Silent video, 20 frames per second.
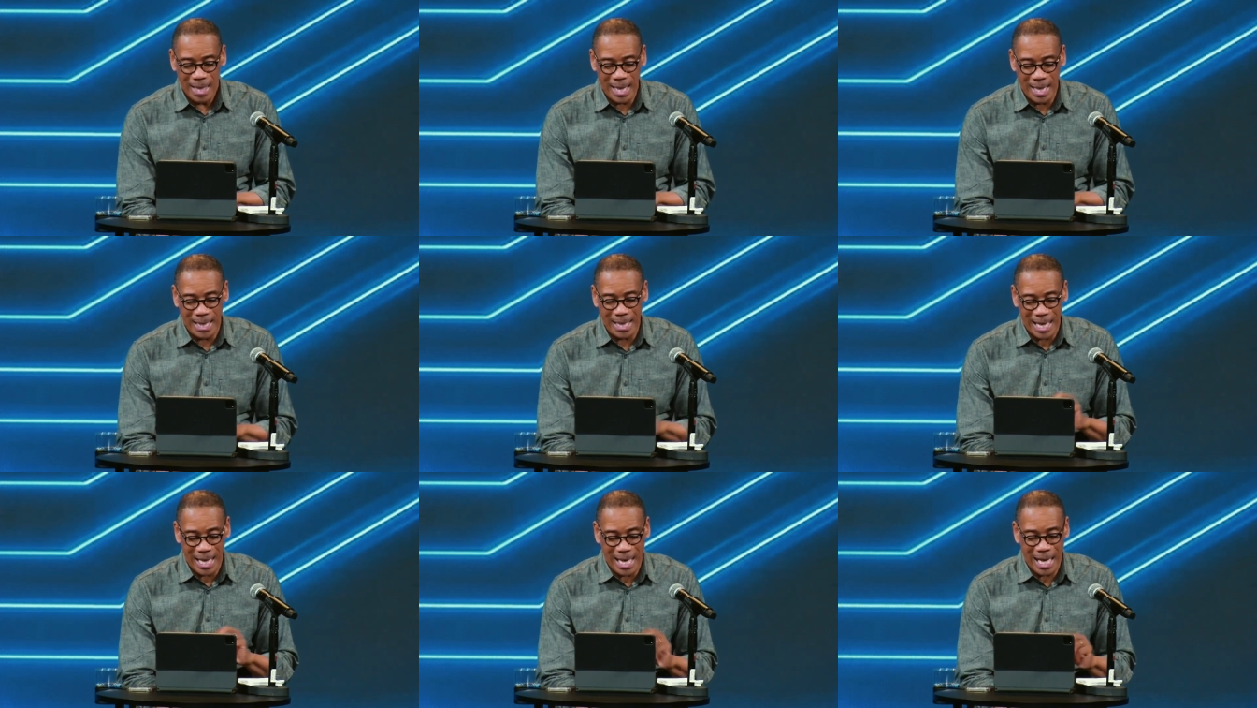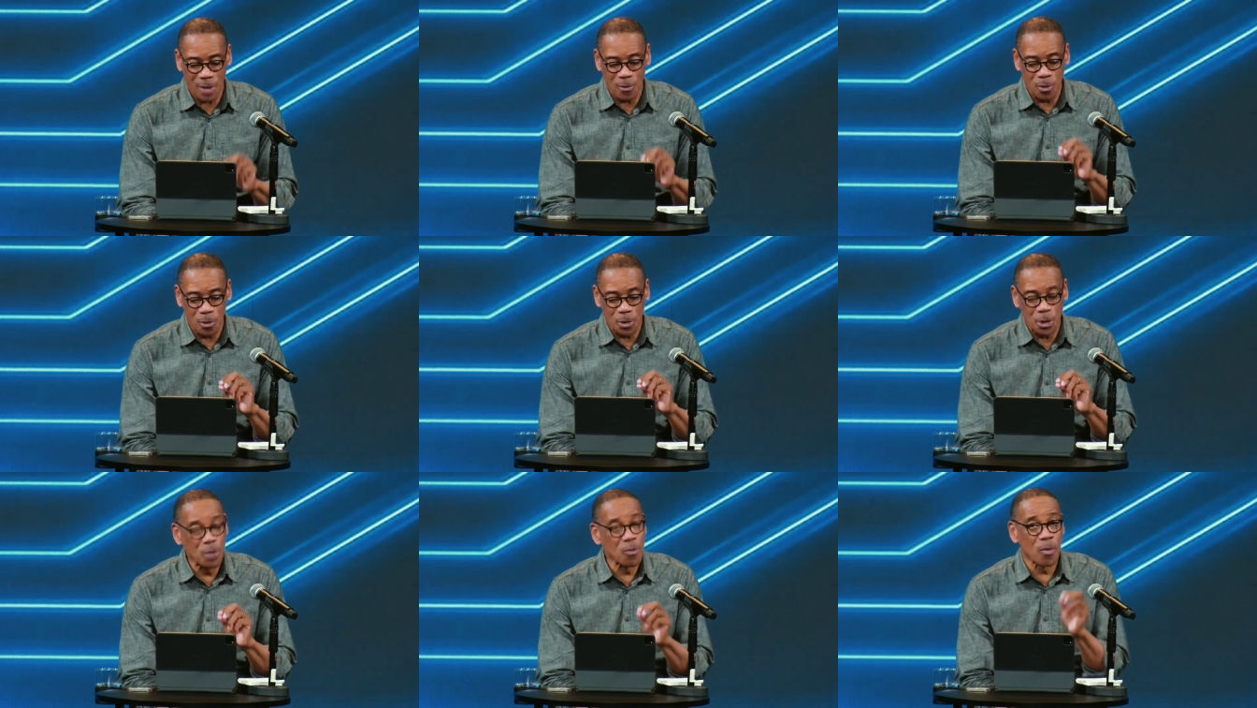And I
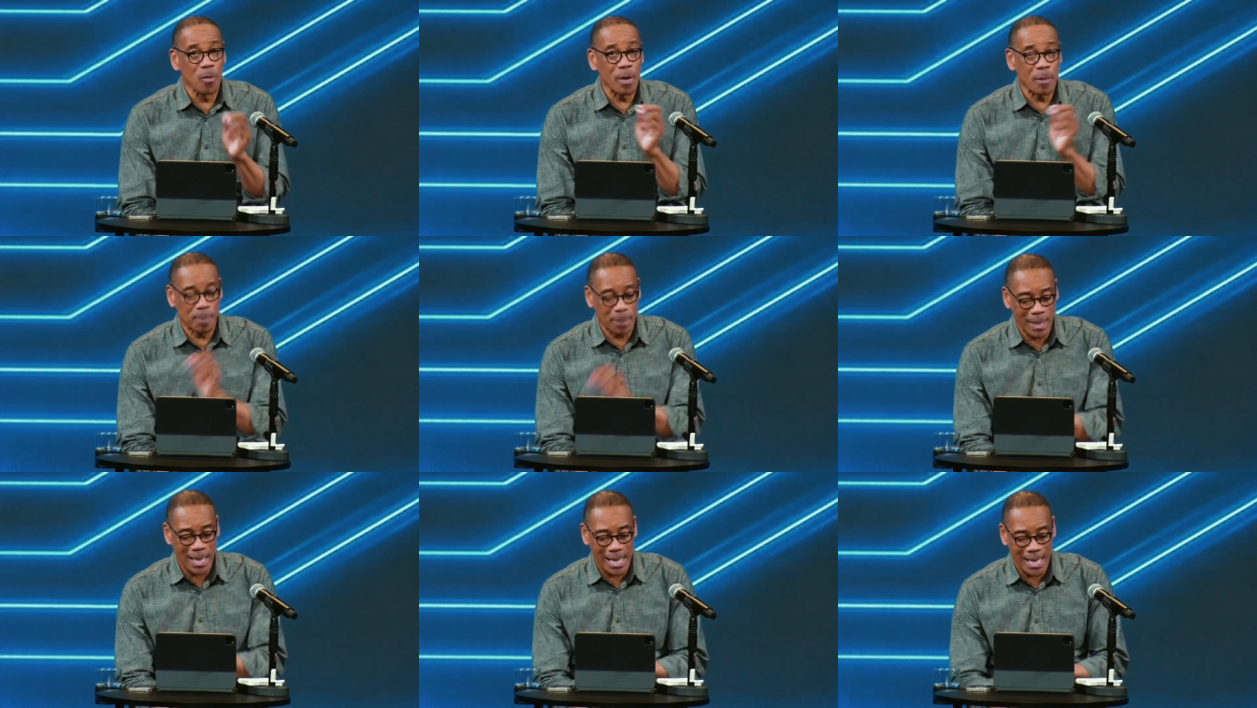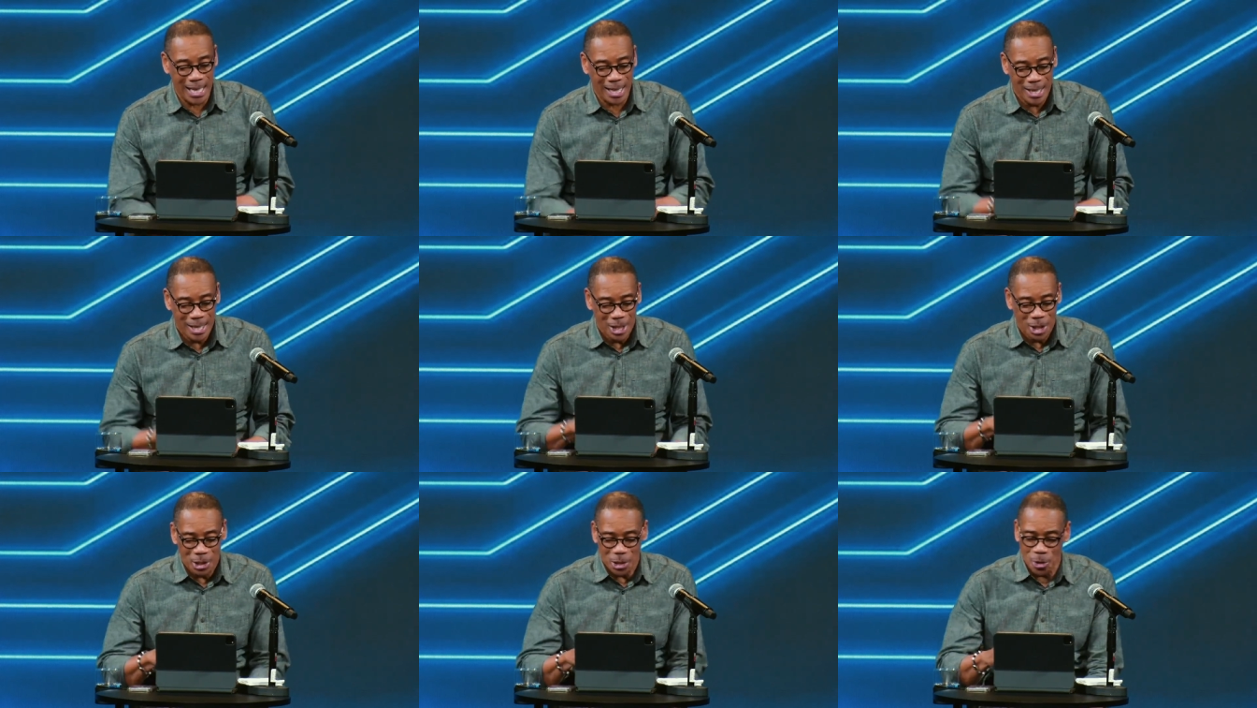will, you will reply,
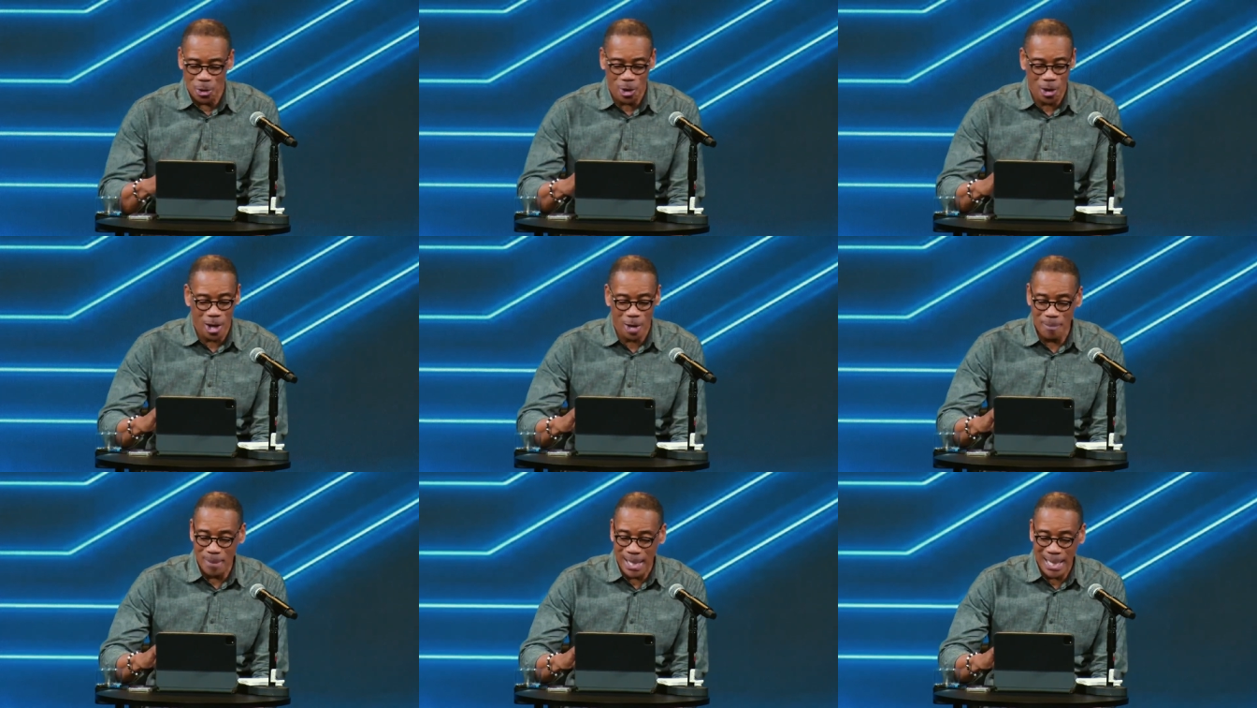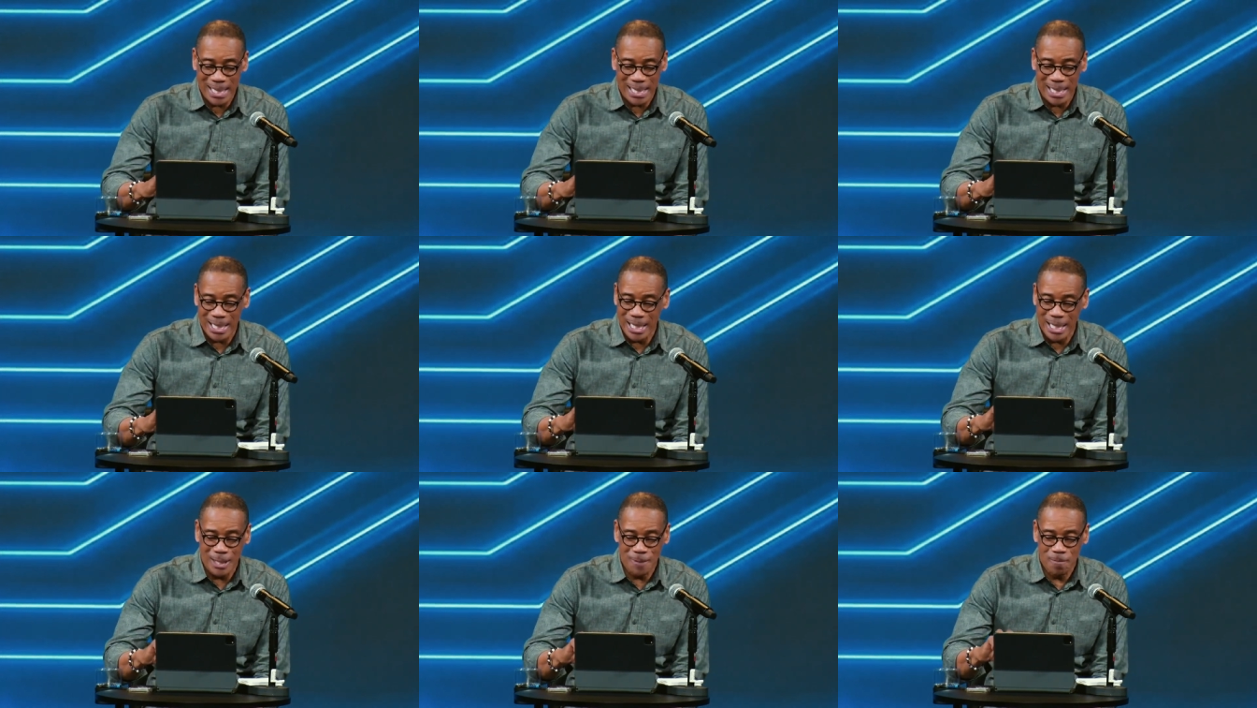you are my
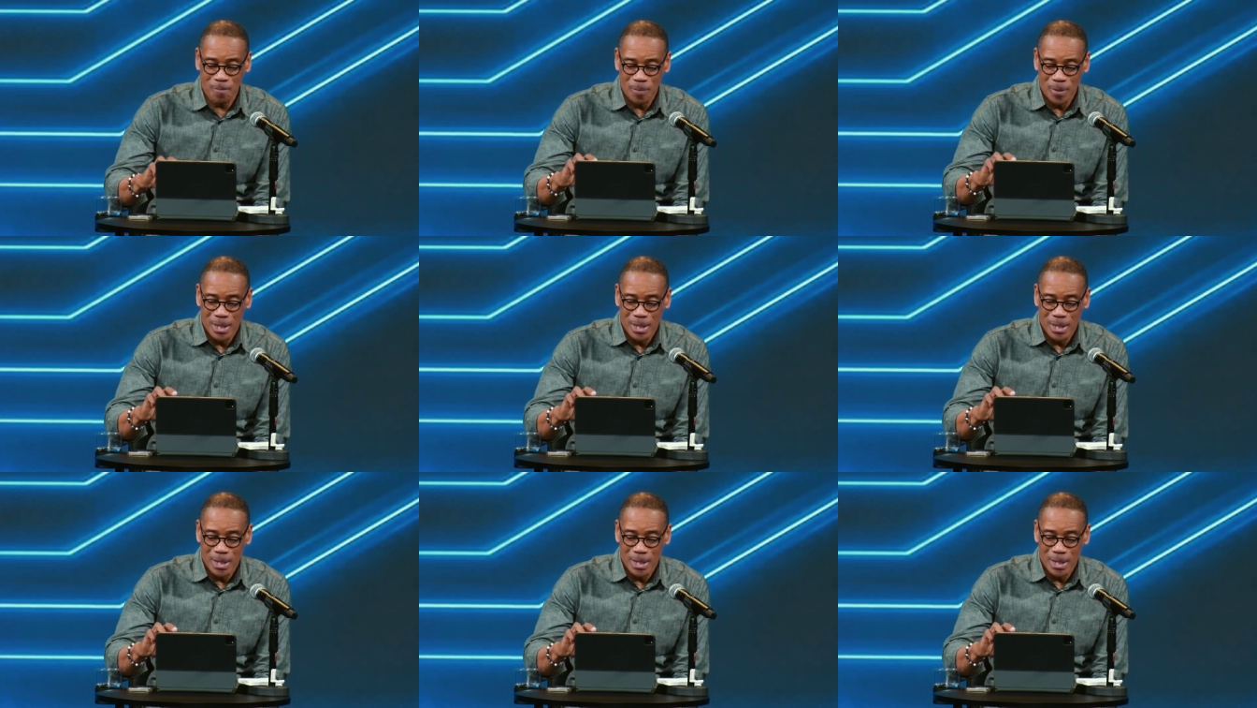God.